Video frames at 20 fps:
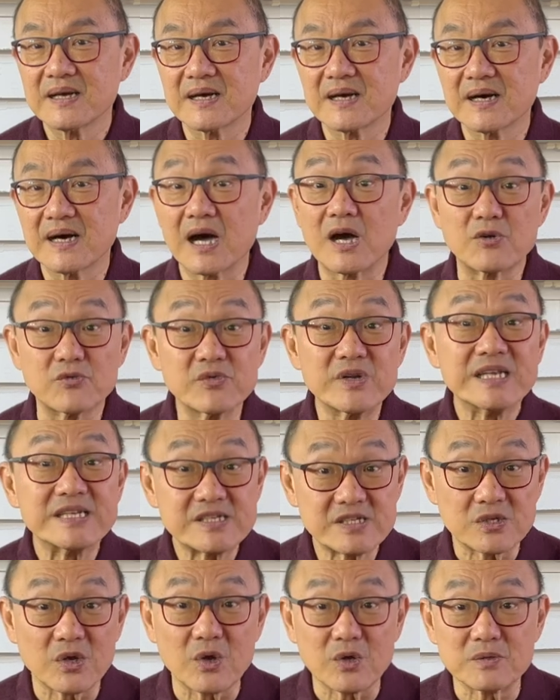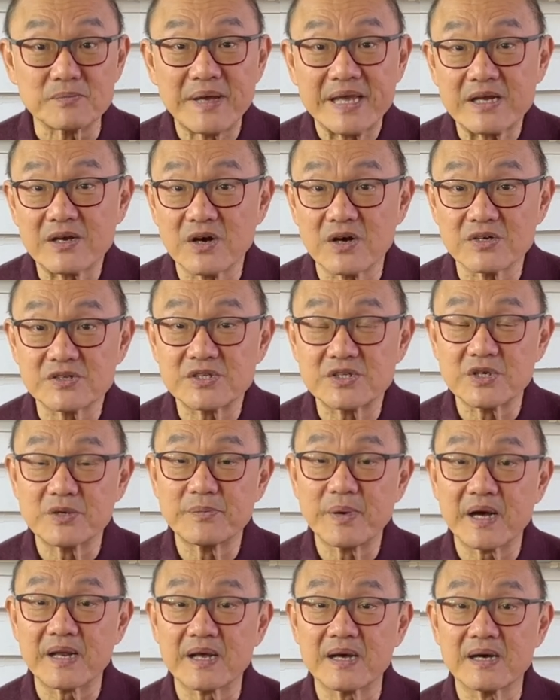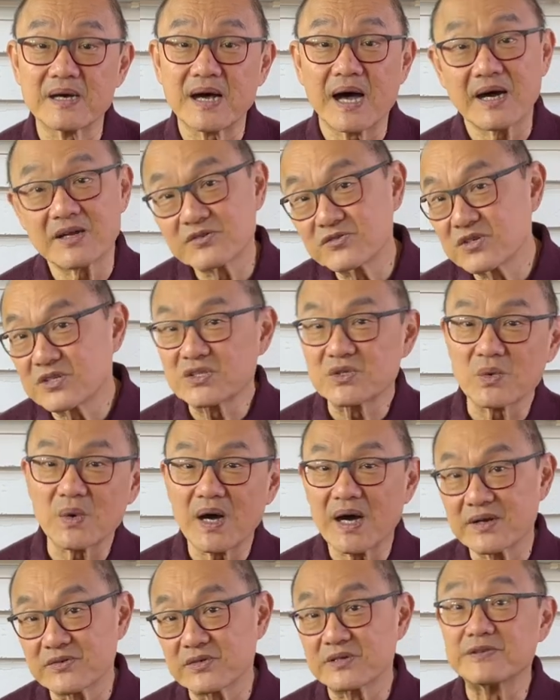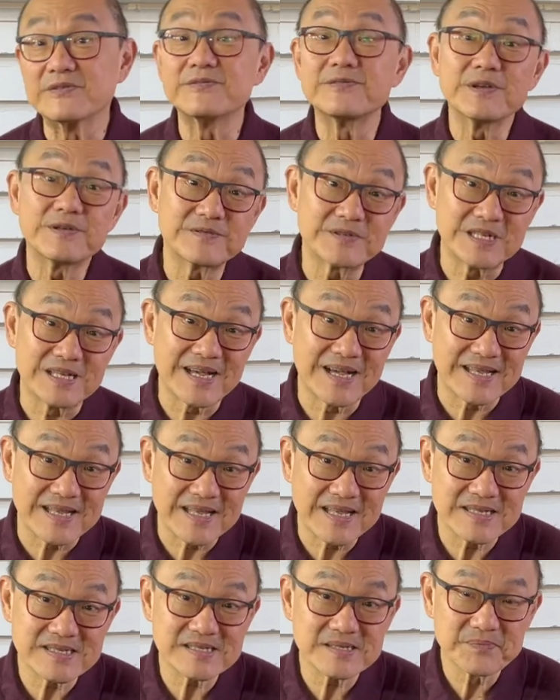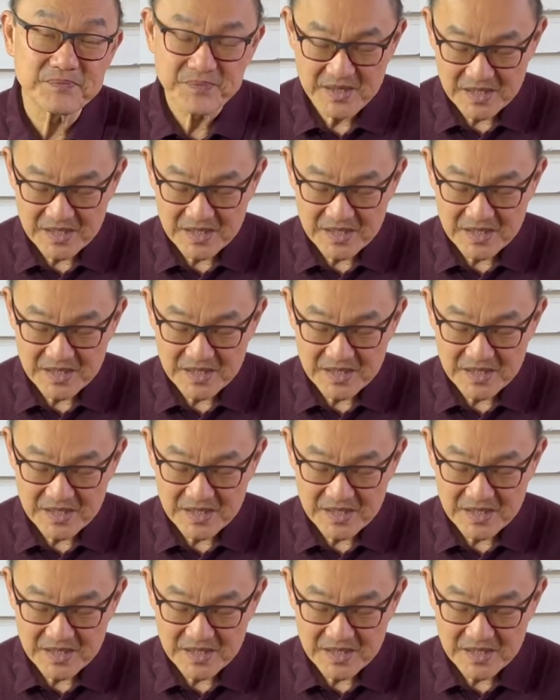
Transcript: a resole may cost you about a 100 to 150, I guess.